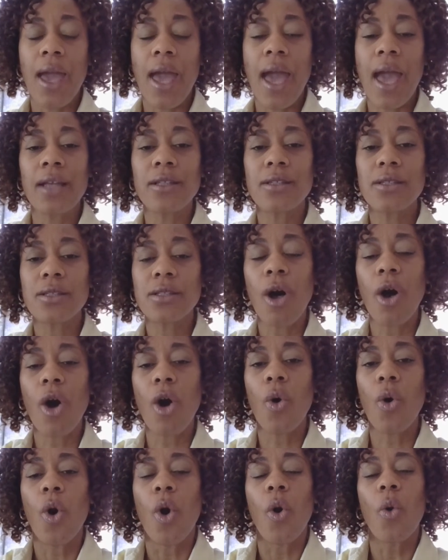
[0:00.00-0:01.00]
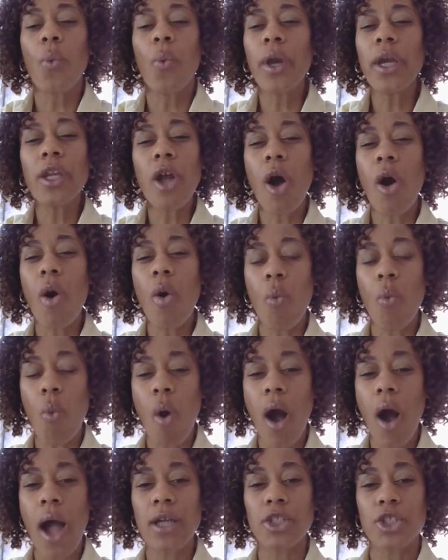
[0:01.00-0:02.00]
And so we don't
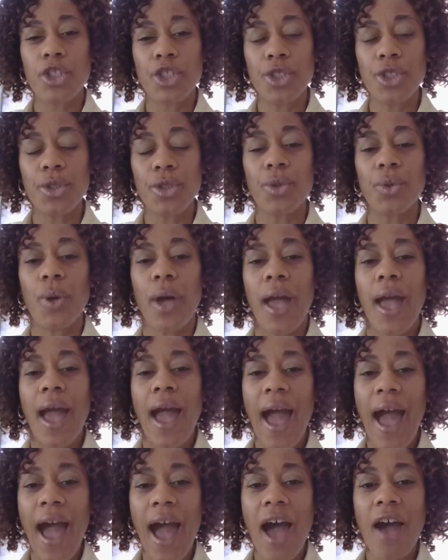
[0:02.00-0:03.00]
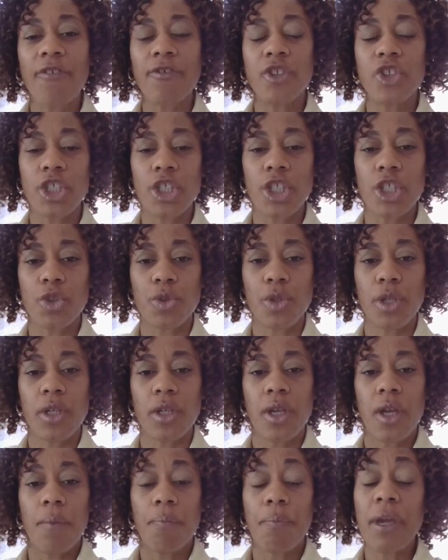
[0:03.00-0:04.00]
want to have
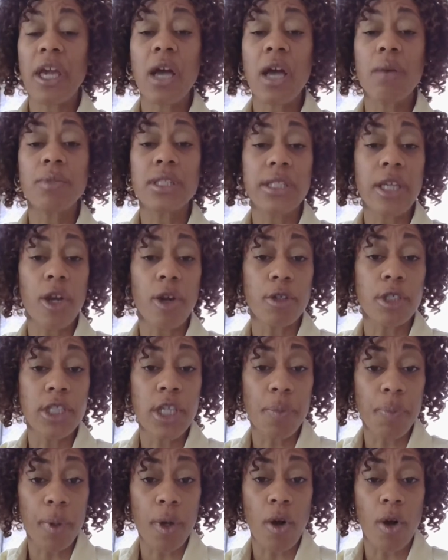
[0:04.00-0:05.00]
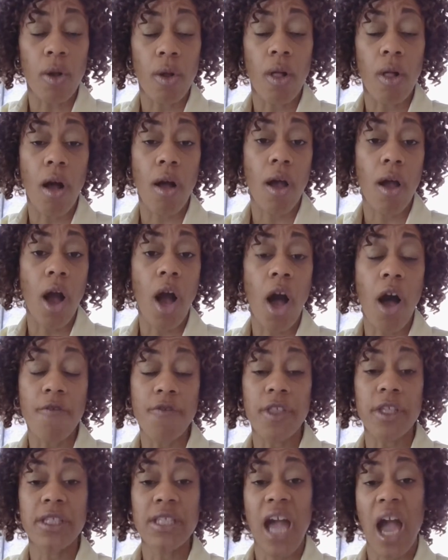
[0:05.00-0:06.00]
children become stereotypical
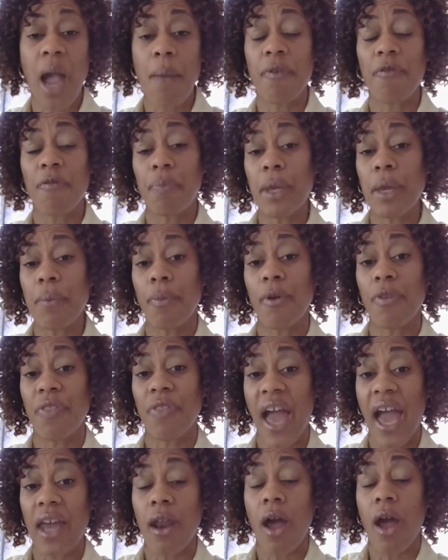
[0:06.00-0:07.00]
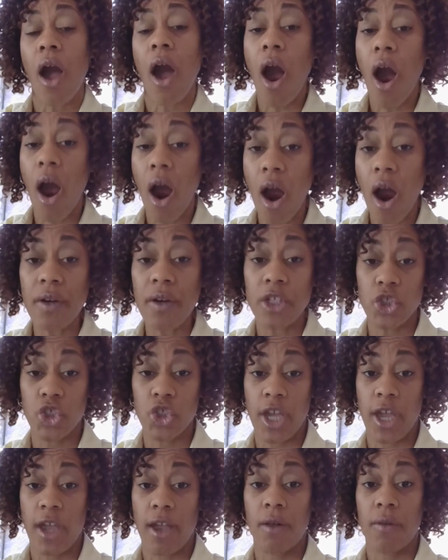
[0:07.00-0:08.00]
of the type of people that are in
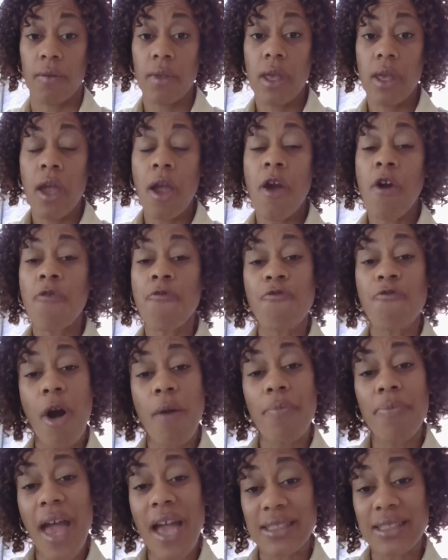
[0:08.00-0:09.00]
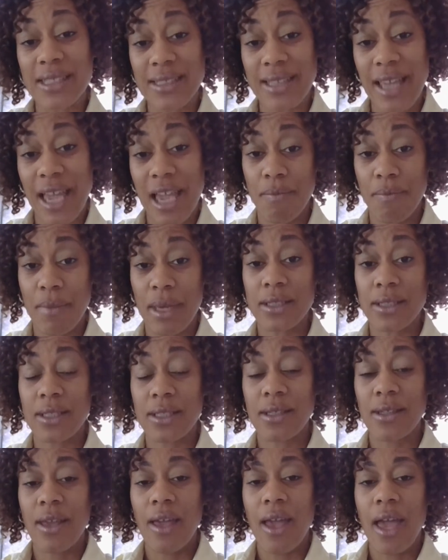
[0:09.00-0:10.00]
jail from that
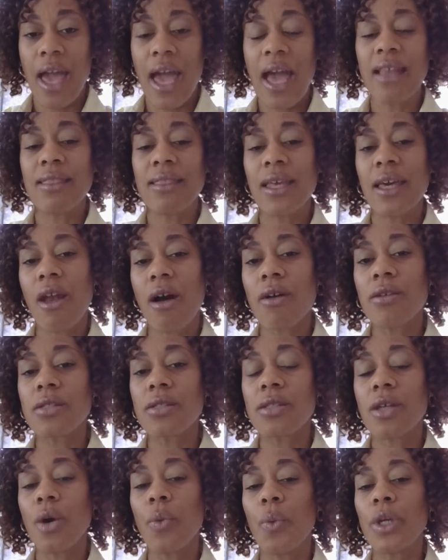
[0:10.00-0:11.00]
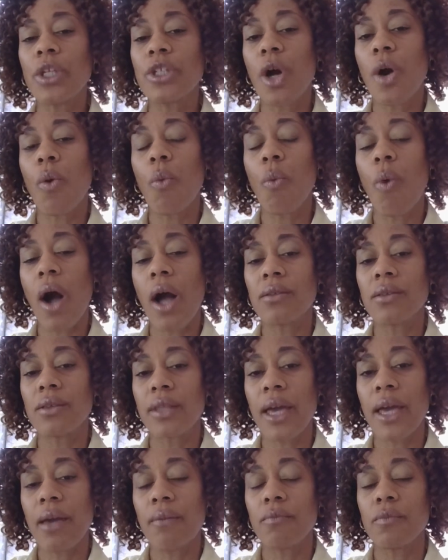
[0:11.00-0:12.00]
statement. And then also we don't want
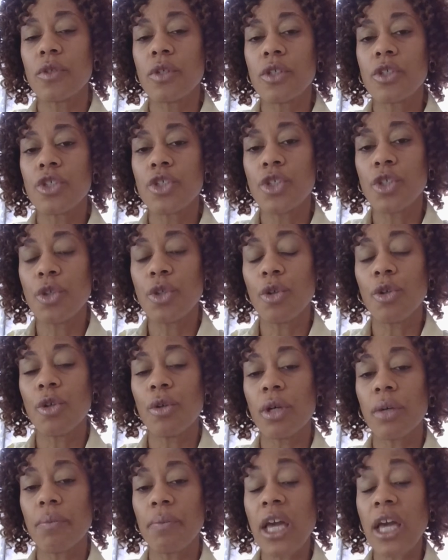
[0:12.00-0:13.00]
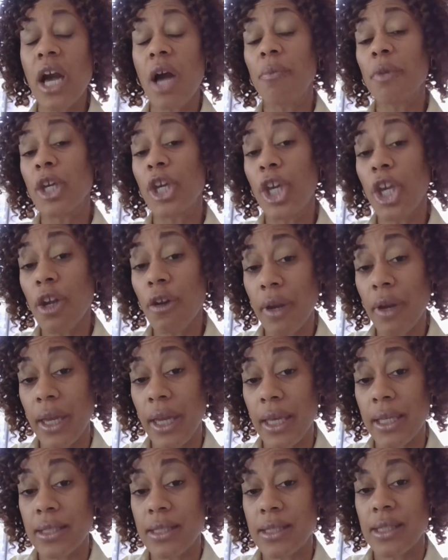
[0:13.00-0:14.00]
them to become
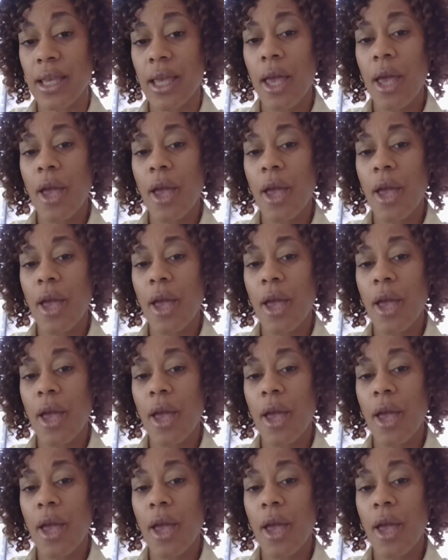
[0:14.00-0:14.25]
curious